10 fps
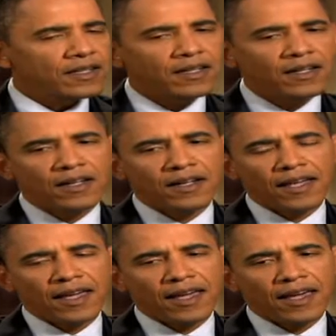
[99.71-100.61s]

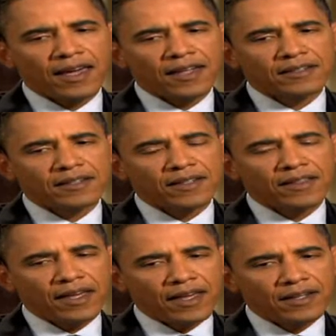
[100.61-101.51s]
and
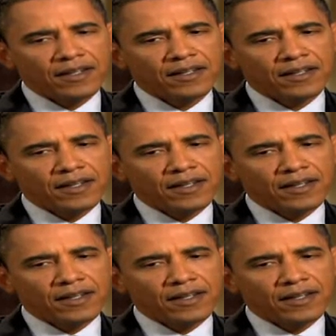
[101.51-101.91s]
then